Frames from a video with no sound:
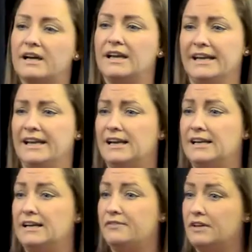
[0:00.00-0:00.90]

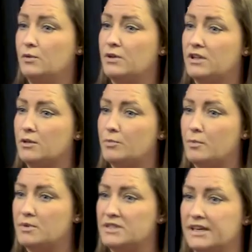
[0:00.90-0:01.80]
illegally living within the
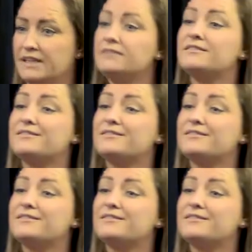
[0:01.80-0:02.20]
property,